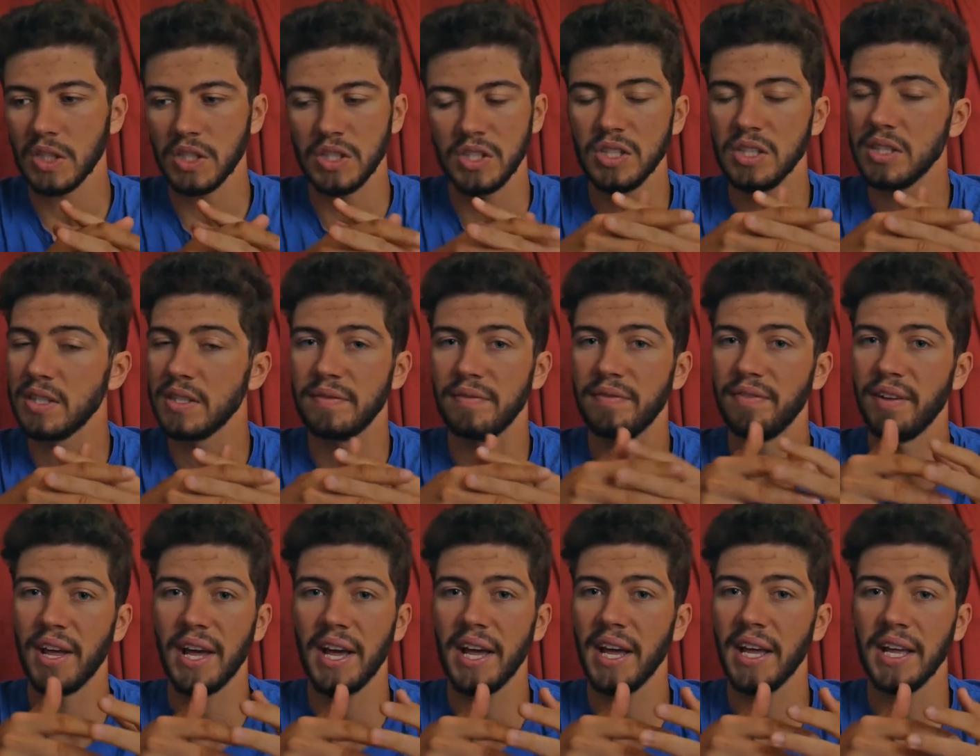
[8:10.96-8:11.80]
just
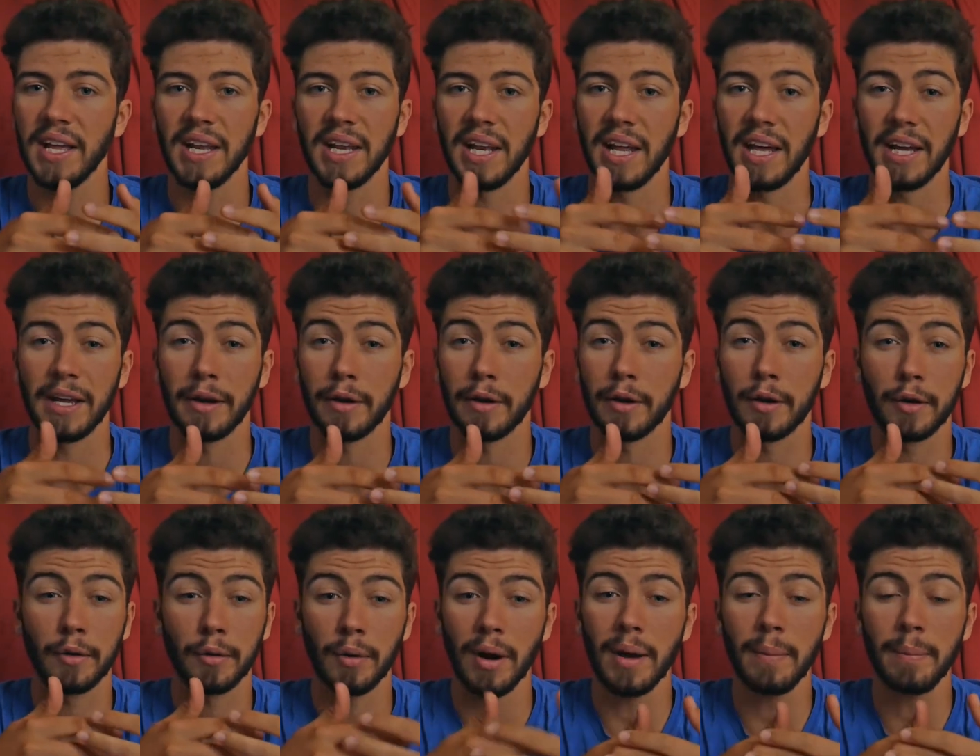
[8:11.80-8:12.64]
fly like
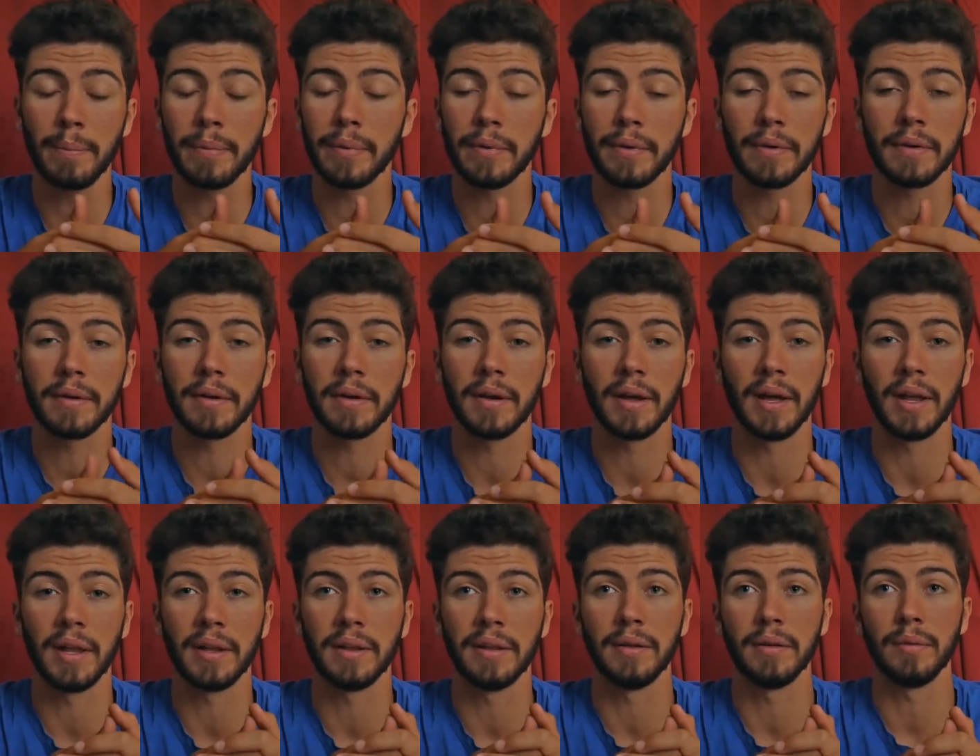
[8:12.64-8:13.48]
crap
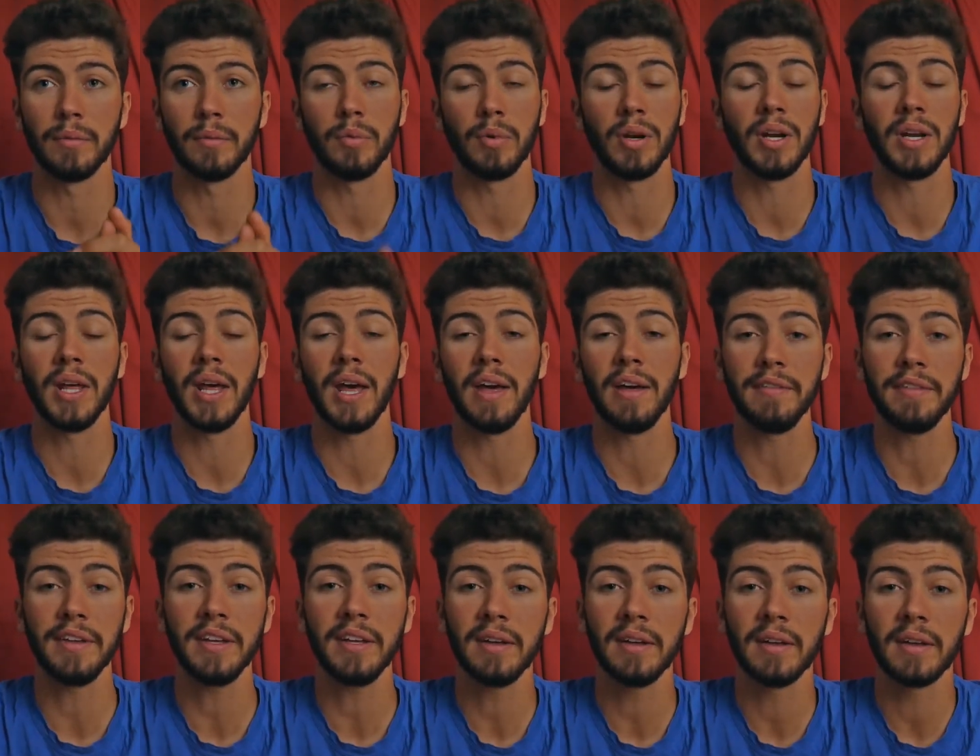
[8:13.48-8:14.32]
and really
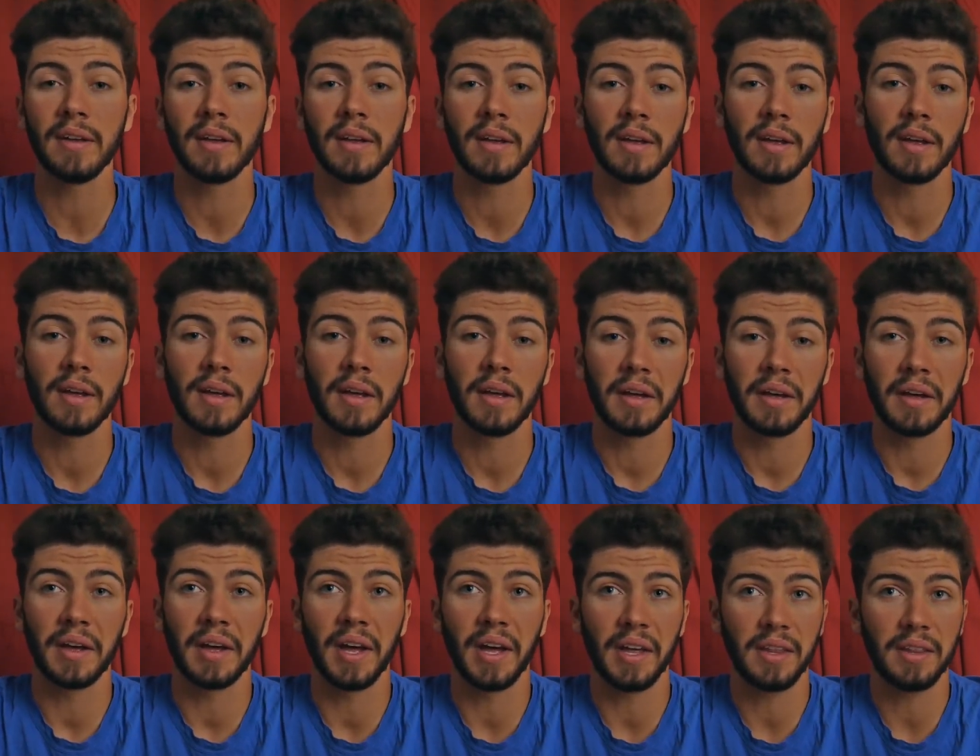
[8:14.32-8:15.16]
heavy,
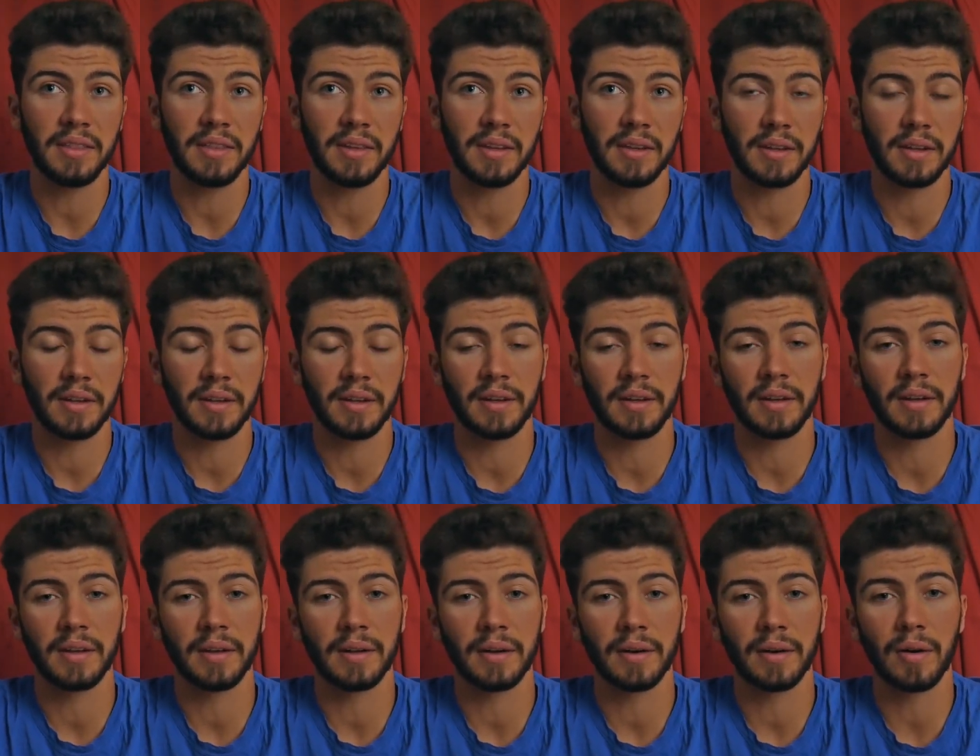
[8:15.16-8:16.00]
and
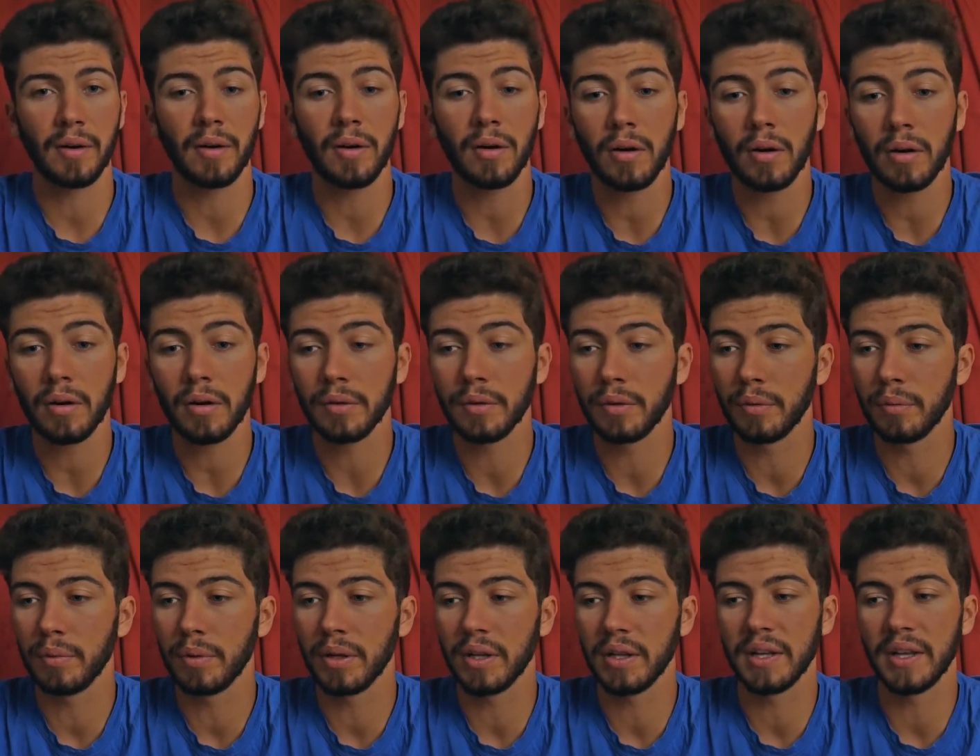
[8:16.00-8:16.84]
or
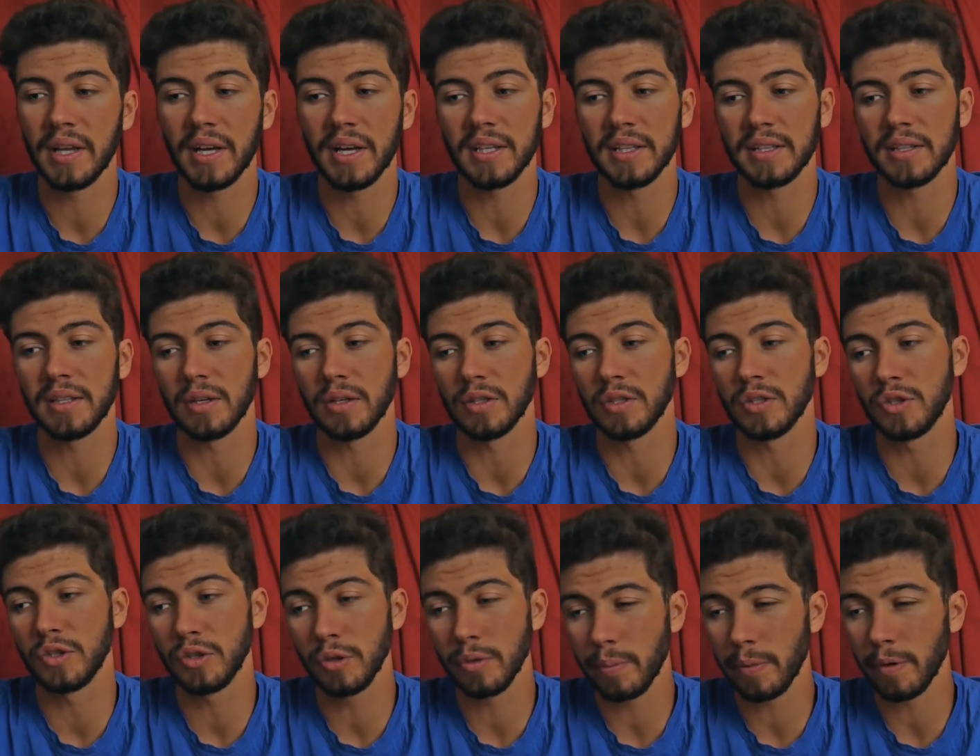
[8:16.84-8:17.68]
you will get a
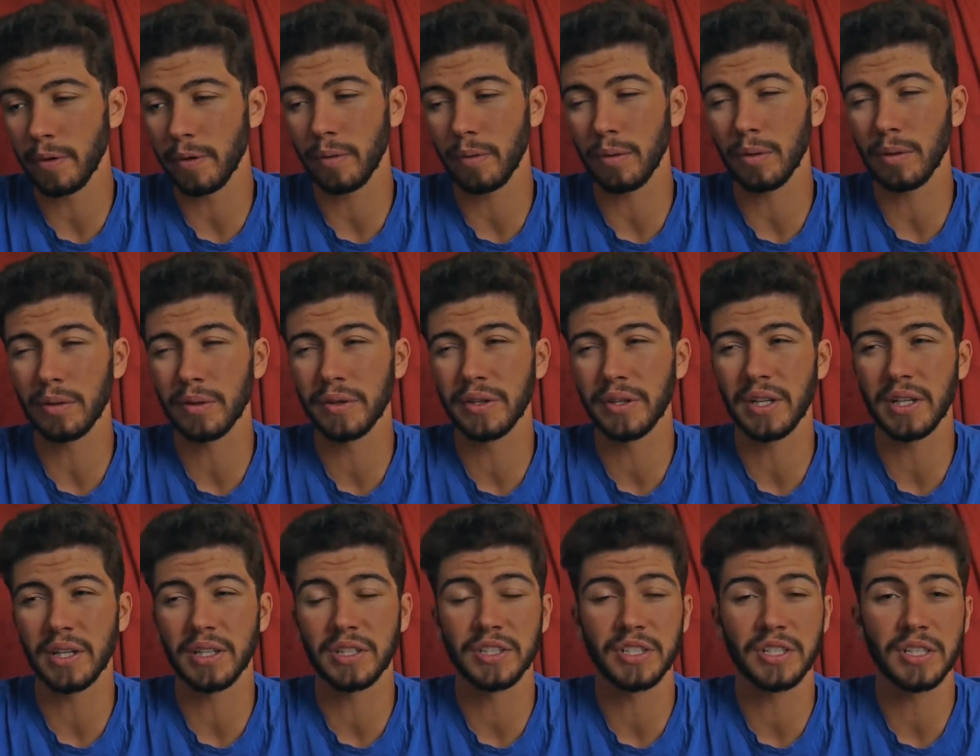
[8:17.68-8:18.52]
super old
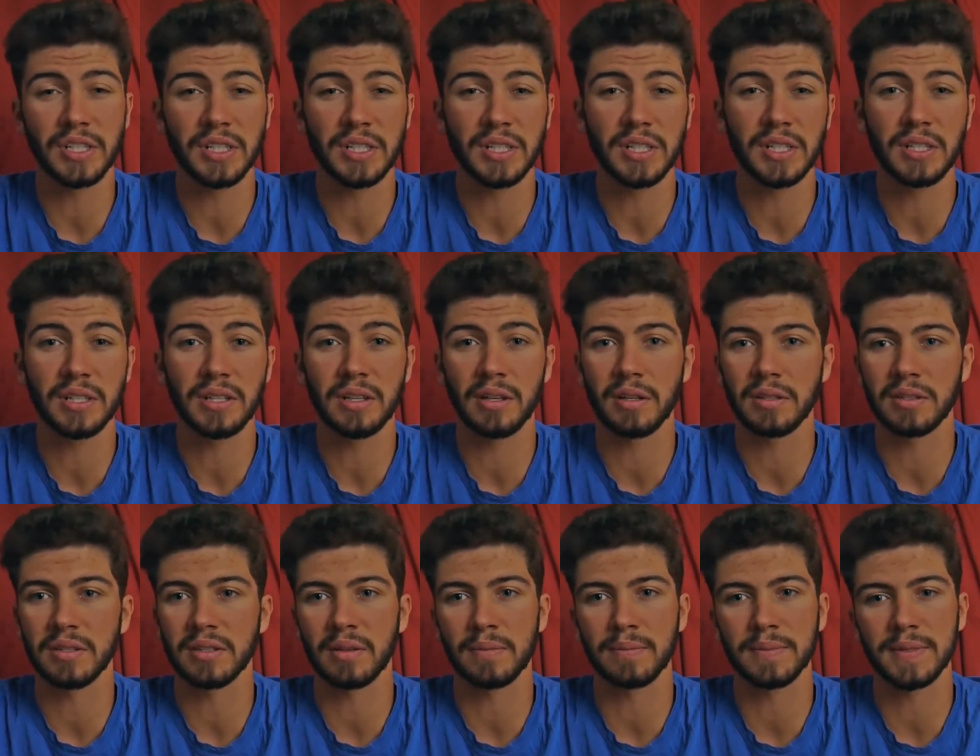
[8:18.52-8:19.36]

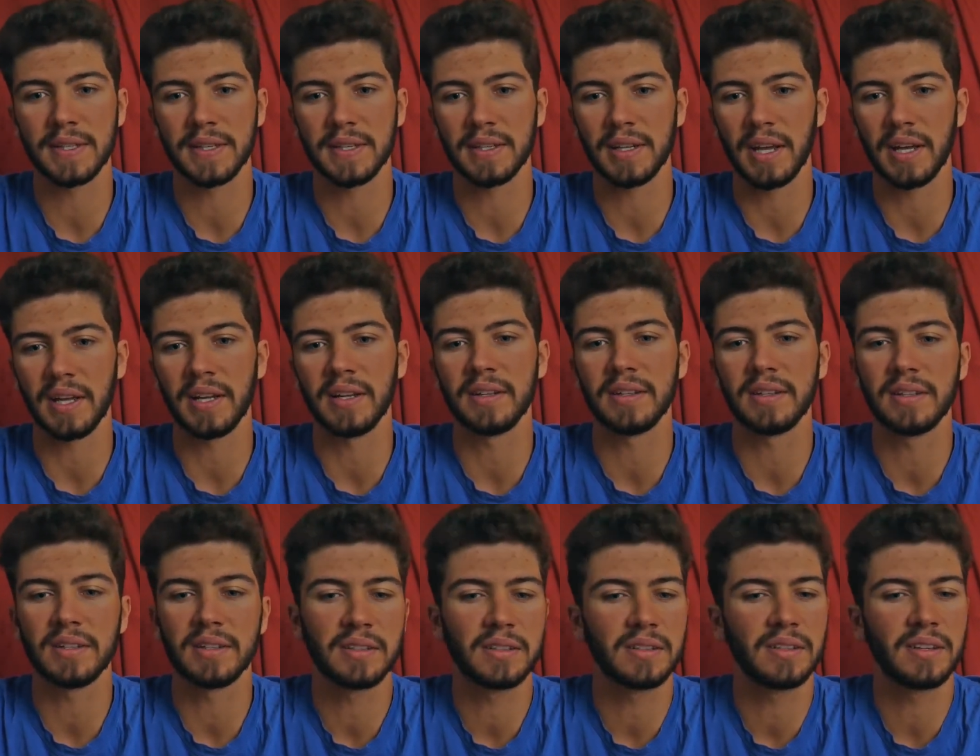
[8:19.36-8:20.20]
DLG, something like
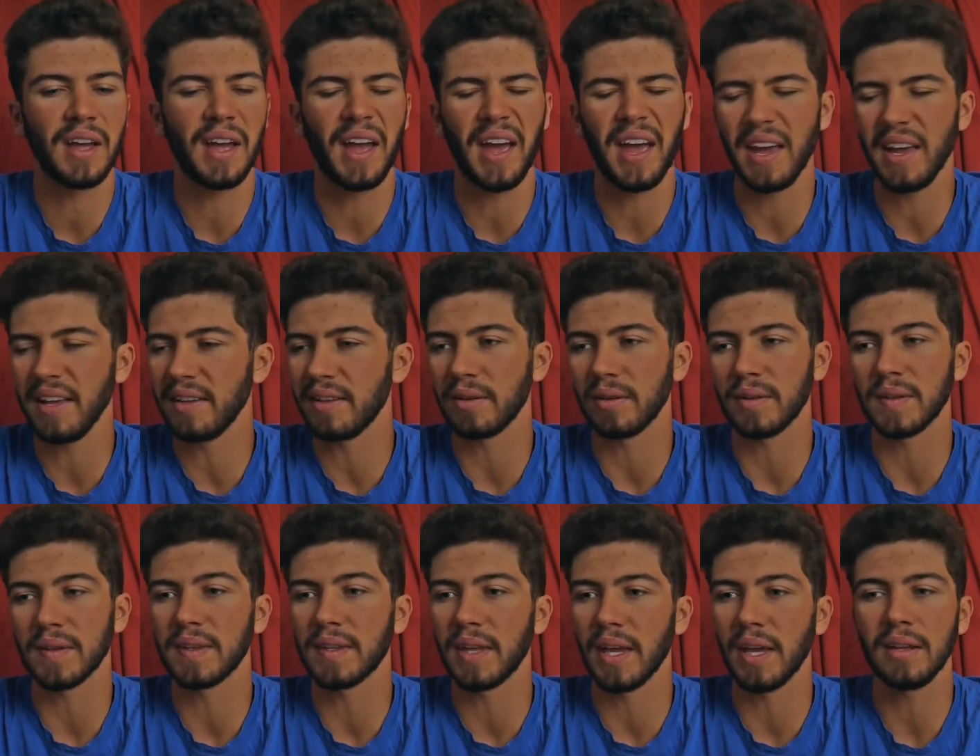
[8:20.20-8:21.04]
8
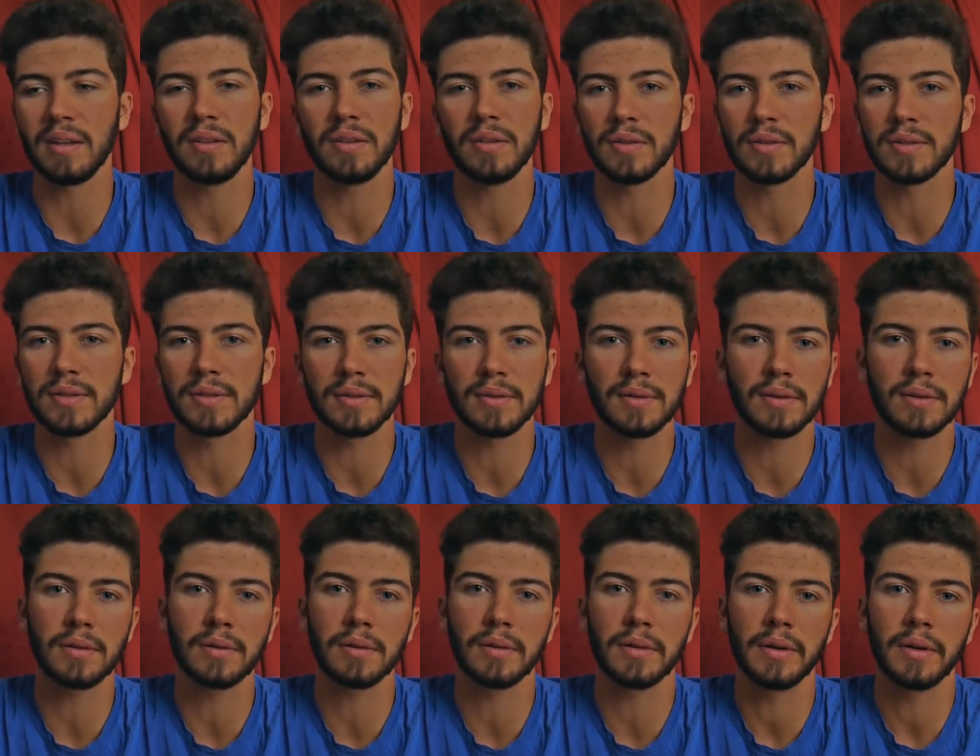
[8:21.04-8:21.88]
or 10 years
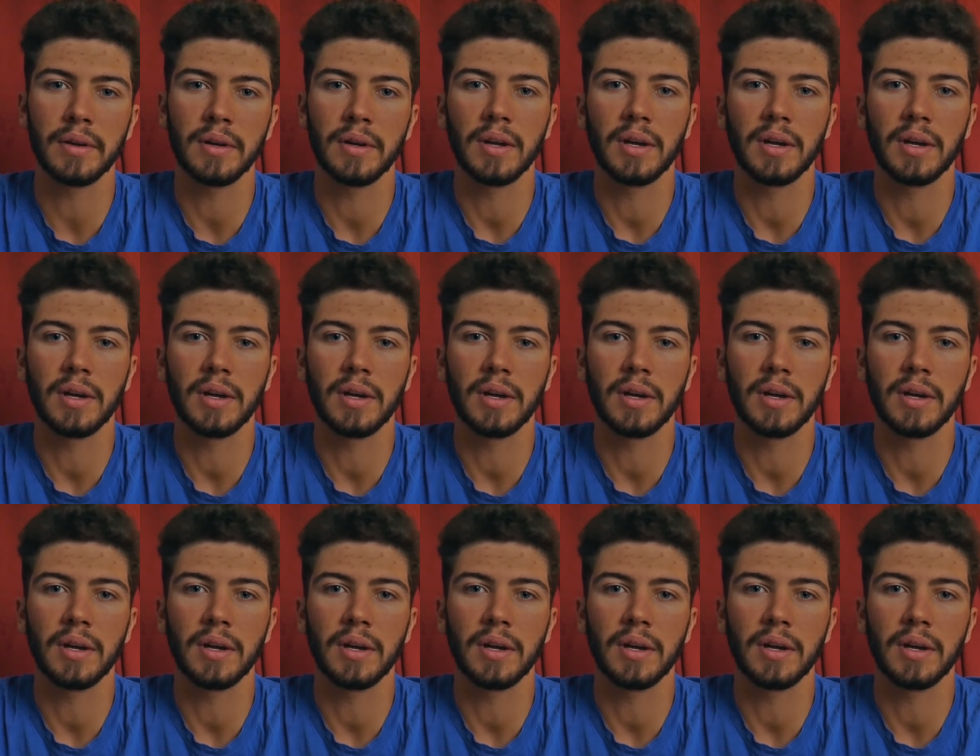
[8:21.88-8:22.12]
old,